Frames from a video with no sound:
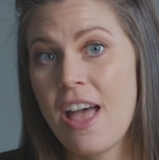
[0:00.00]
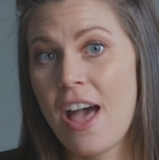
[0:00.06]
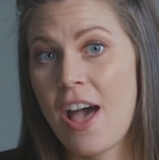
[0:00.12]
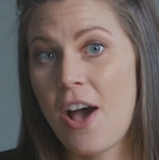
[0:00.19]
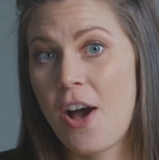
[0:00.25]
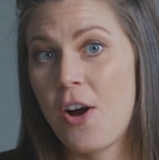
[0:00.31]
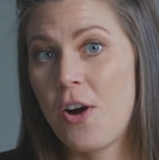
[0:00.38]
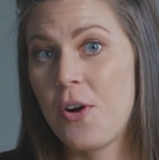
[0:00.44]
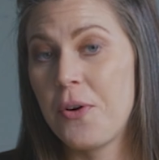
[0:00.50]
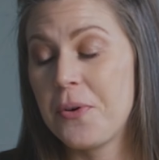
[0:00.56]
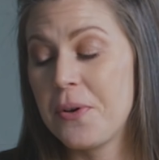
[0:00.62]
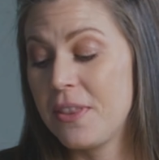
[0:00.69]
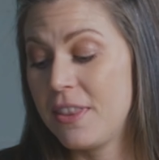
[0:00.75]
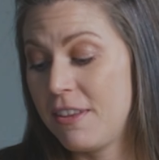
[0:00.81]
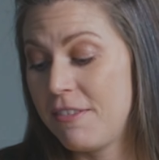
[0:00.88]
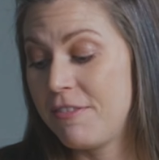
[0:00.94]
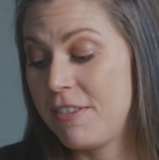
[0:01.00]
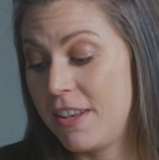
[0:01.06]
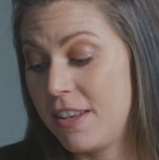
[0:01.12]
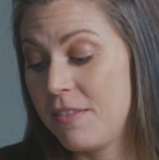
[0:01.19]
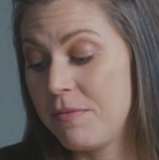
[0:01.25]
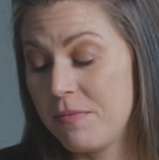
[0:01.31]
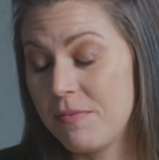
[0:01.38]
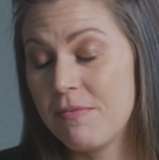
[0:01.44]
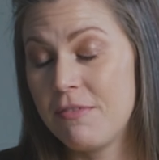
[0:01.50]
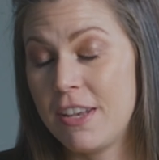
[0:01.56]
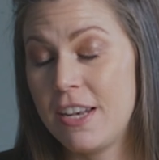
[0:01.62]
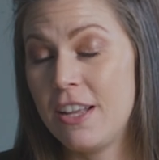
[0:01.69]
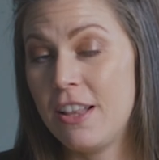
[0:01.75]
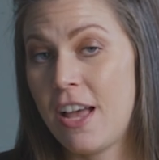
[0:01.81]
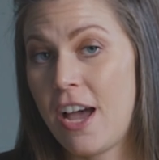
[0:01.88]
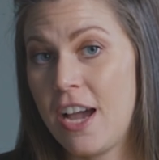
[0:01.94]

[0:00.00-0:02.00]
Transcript: how the vanilla